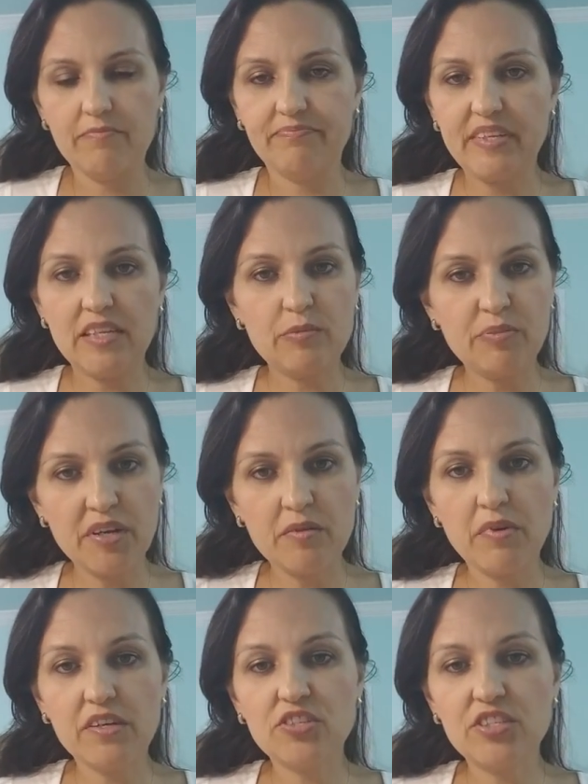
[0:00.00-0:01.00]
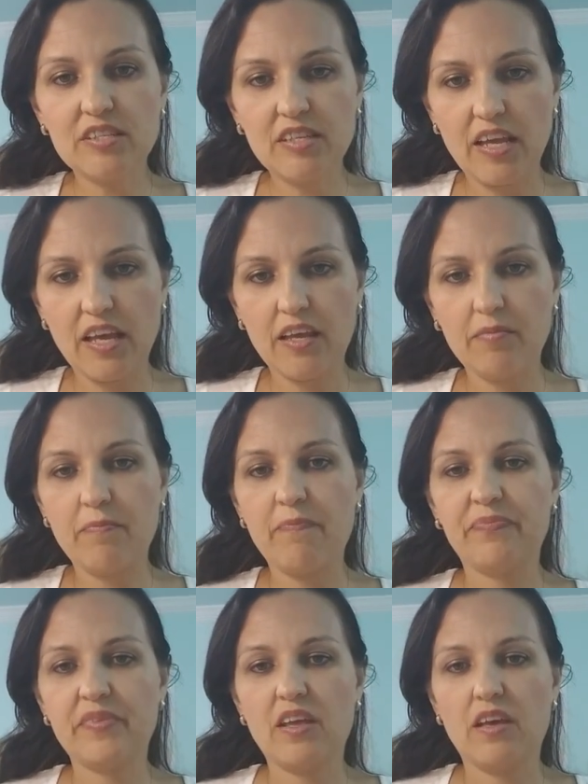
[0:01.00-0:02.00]
It's pretty much the same.
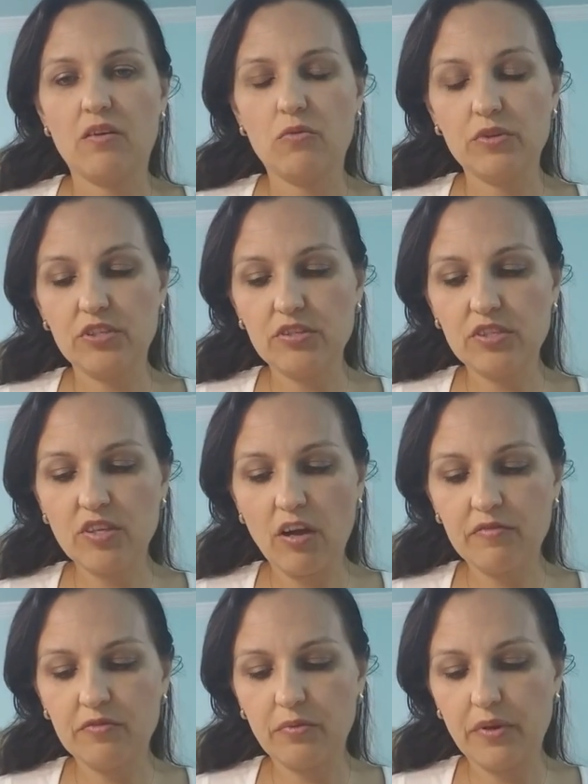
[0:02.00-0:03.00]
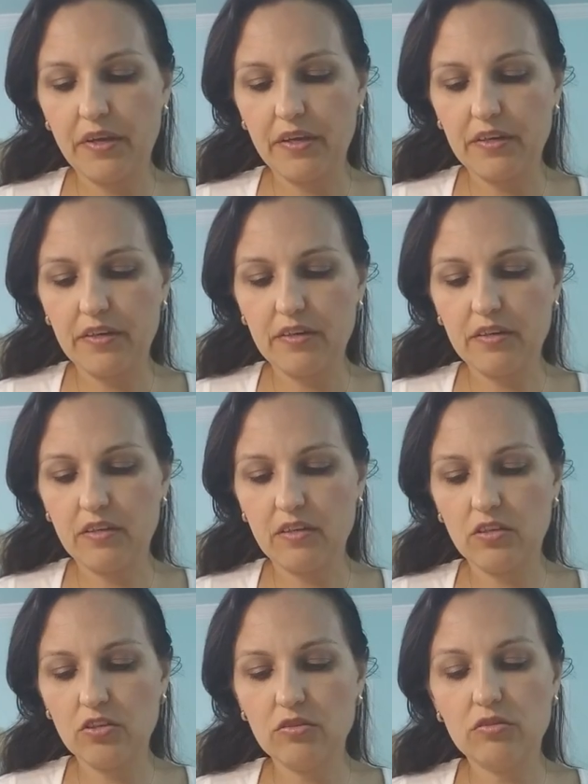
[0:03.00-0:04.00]
With your software,
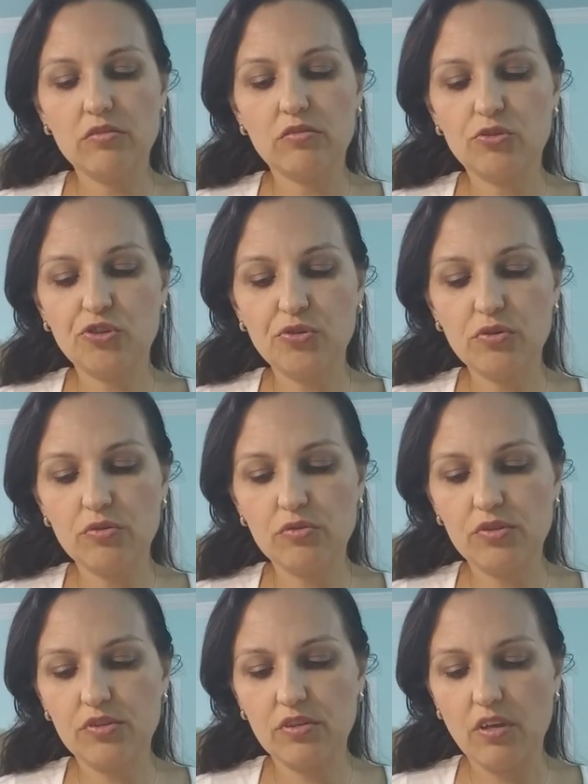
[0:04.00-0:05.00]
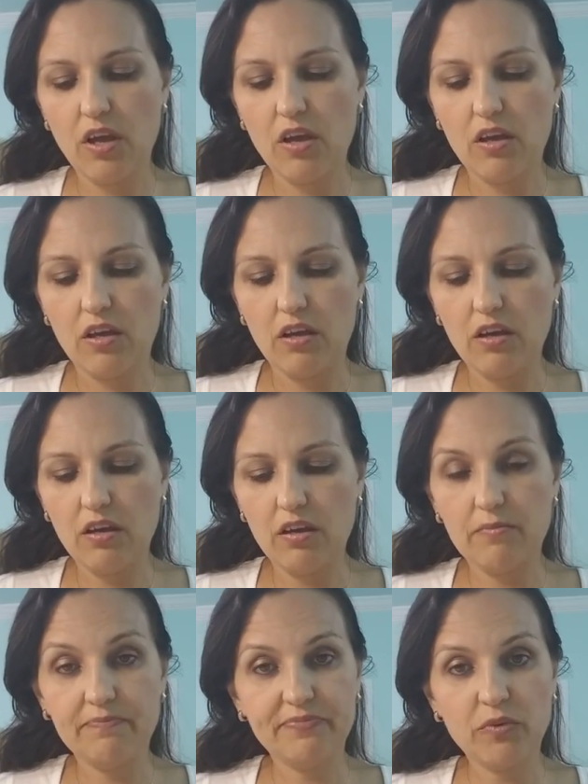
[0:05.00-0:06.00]
you choose
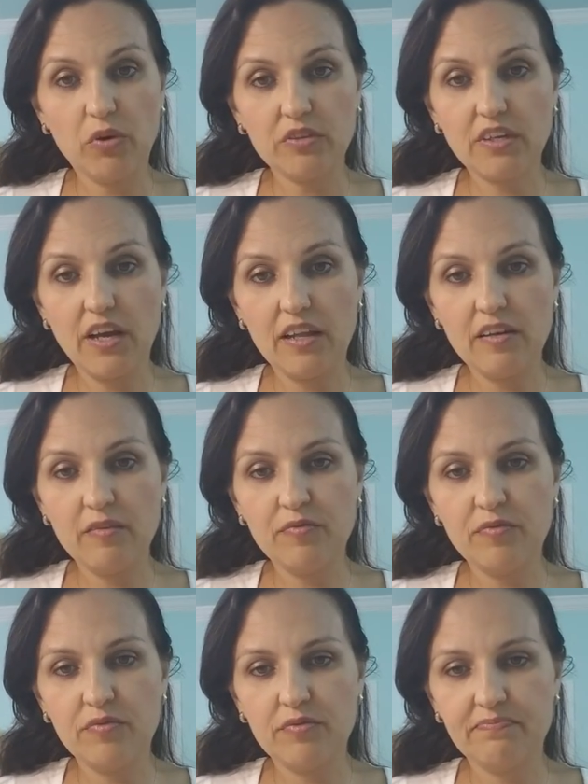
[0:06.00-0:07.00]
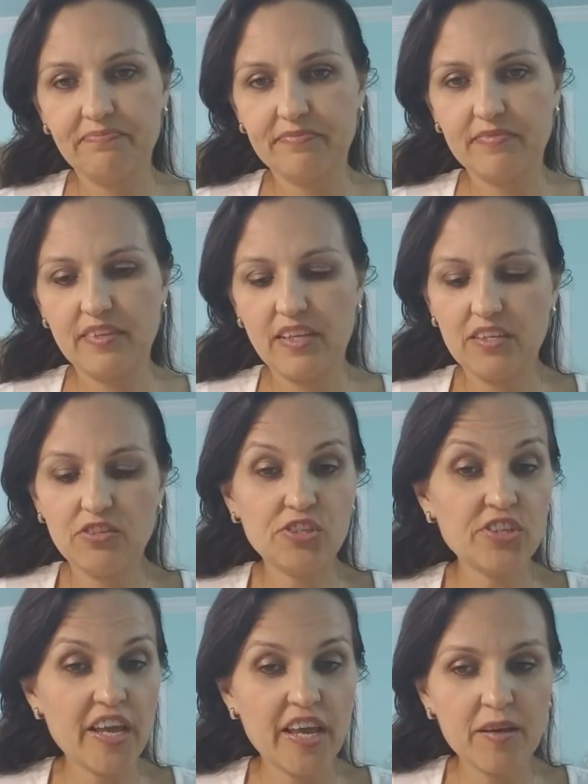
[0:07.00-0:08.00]
what kind of
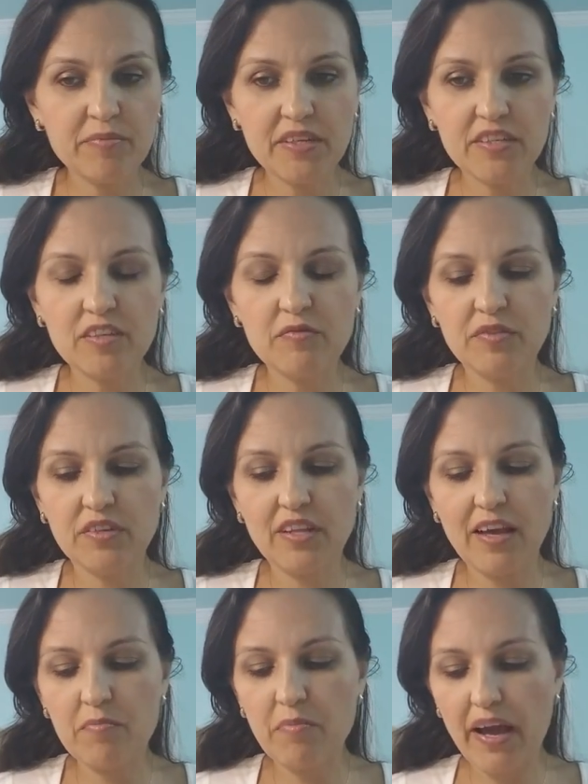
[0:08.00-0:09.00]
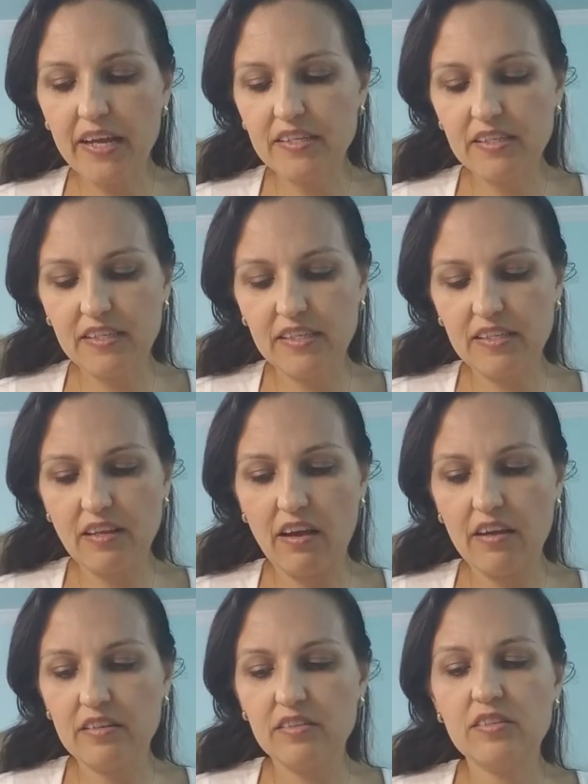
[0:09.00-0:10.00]
shape. They're different. I buy these
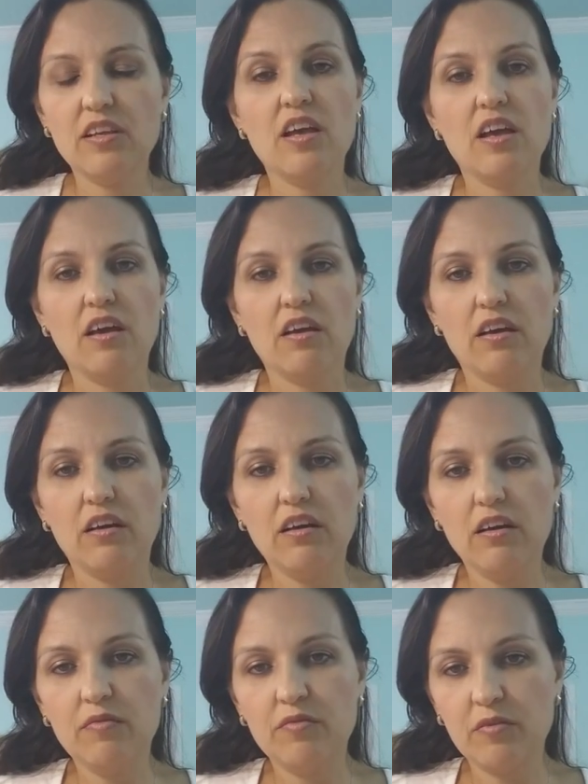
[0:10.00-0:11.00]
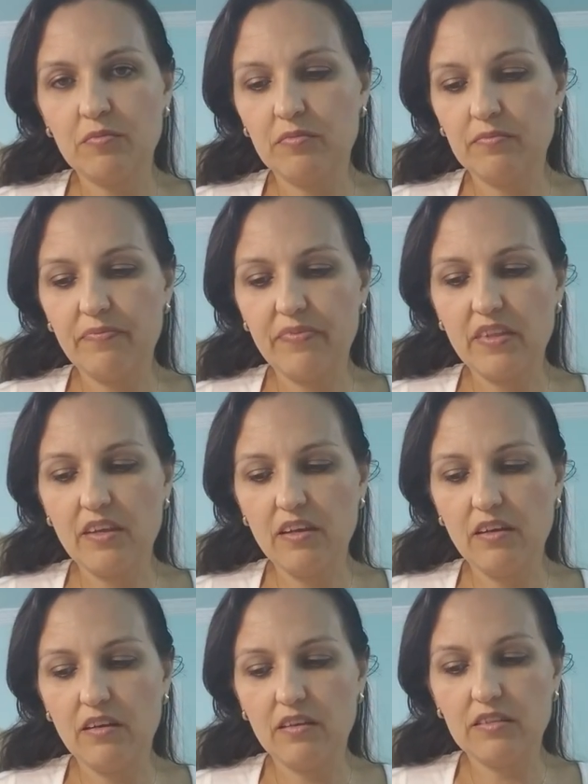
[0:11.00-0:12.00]
designs from
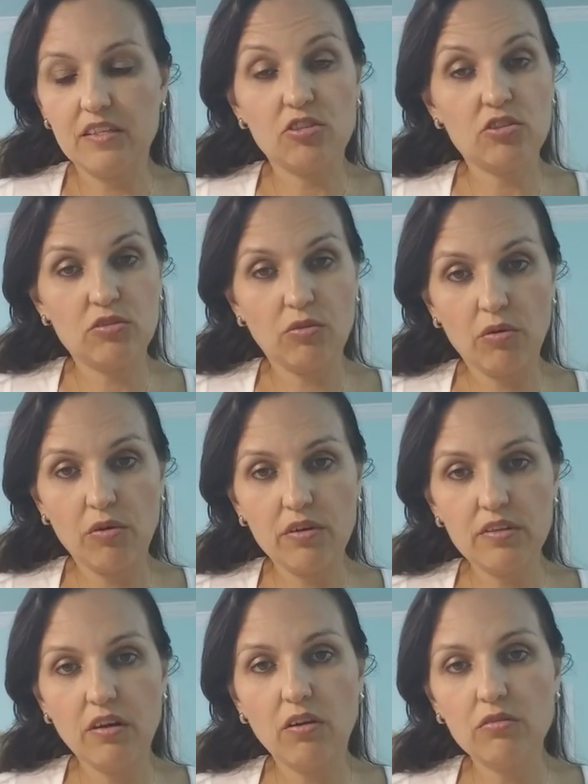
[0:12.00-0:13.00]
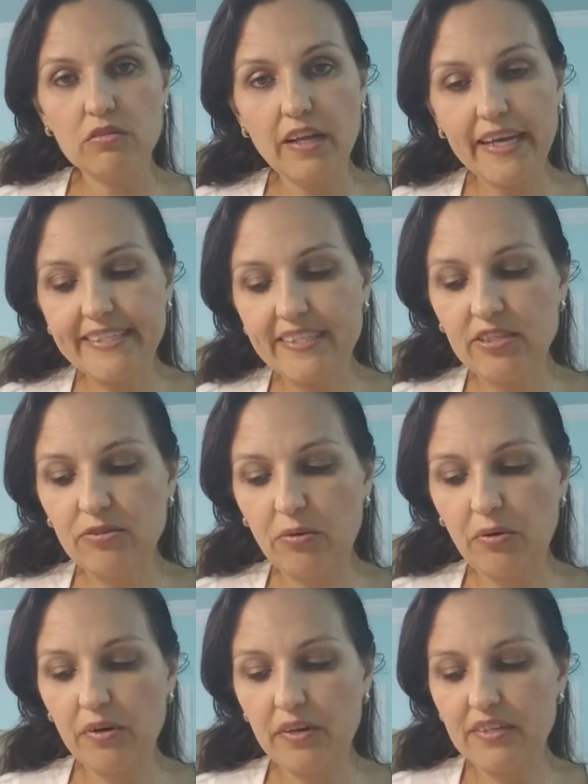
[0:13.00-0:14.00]
the store, the online store.